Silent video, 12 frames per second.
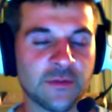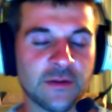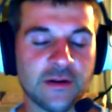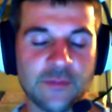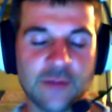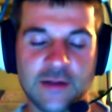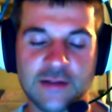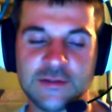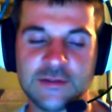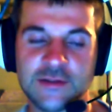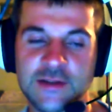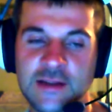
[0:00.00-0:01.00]
pronounce
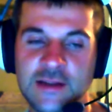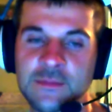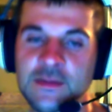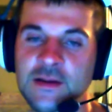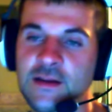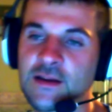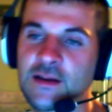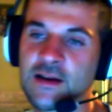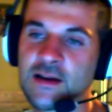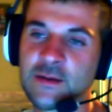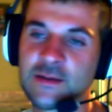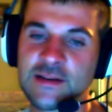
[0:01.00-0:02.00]
your name
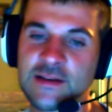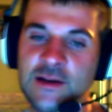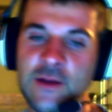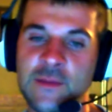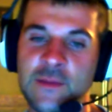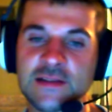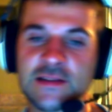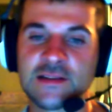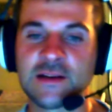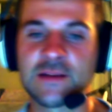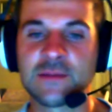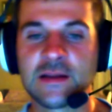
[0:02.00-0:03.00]
because uh, I know I'll mess it
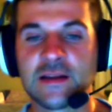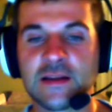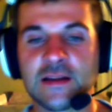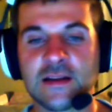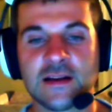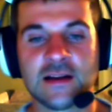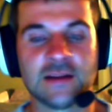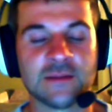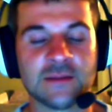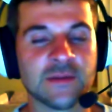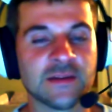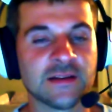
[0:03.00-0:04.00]
up. Um,
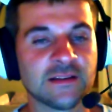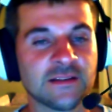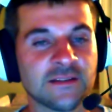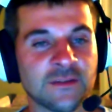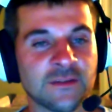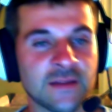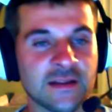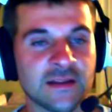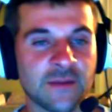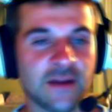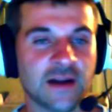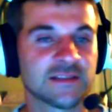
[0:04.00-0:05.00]
but they'll be in the
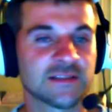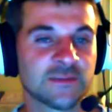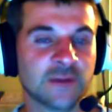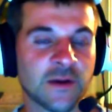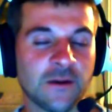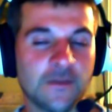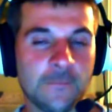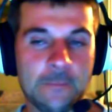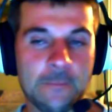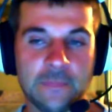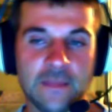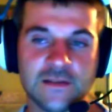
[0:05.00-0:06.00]
box as well.
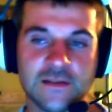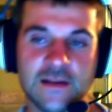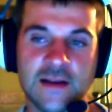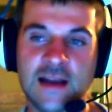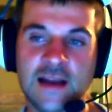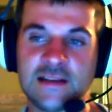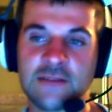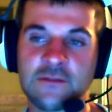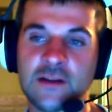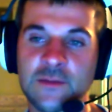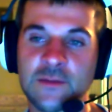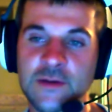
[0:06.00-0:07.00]
So guys, I
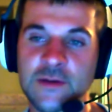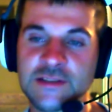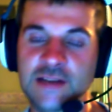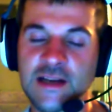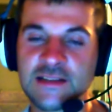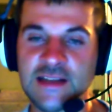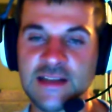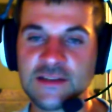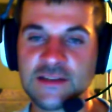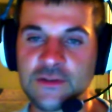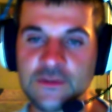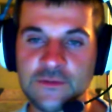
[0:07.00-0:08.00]
really appreciate it. Stay
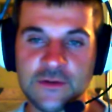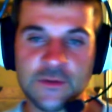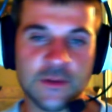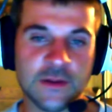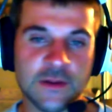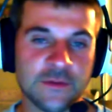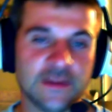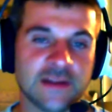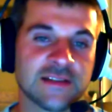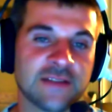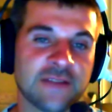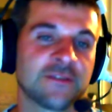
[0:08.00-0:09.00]
tuned for 23 and
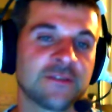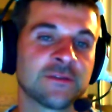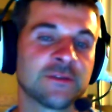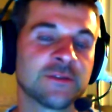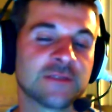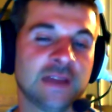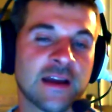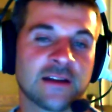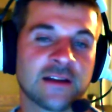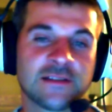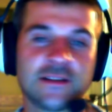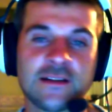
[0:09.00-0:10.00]
7 on Nuketown.
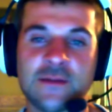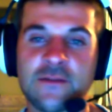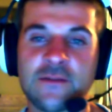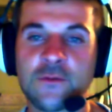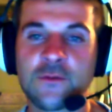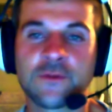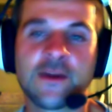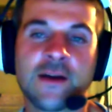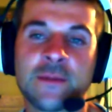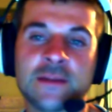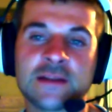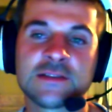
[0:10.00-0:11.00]
It's only about four or five
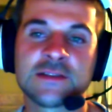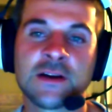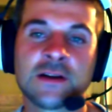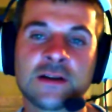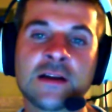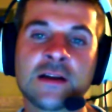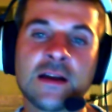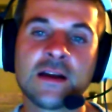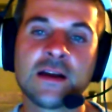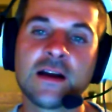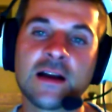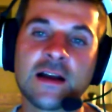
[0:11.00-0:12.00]
minutes long,
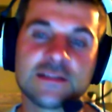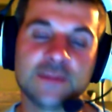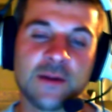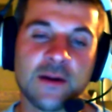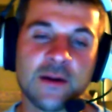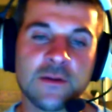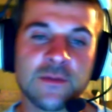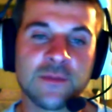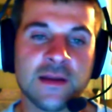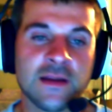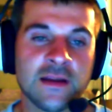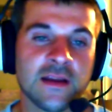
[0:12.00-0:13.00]
uh, so bear with
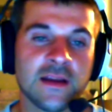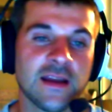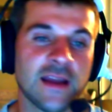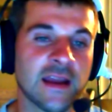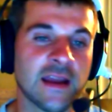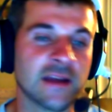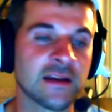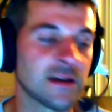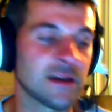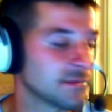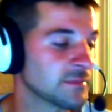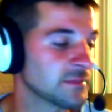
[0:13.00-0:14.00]
me and
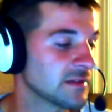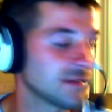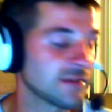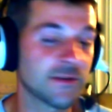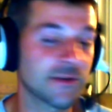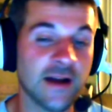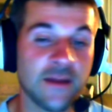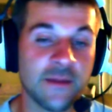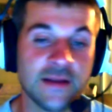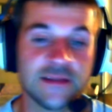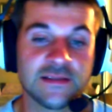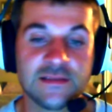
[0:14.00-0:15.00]
um, leave your
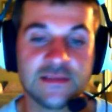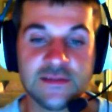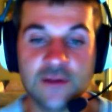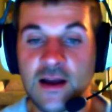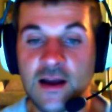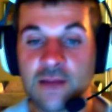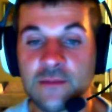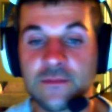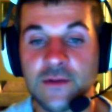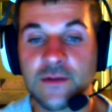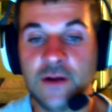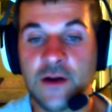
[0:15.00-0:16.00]
comments and subscribe.
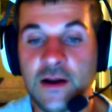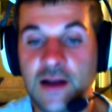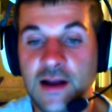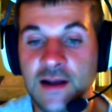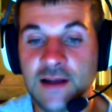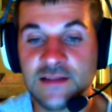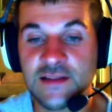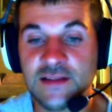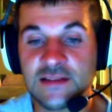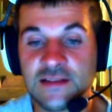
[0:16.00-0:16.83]
All right, guys, thanks a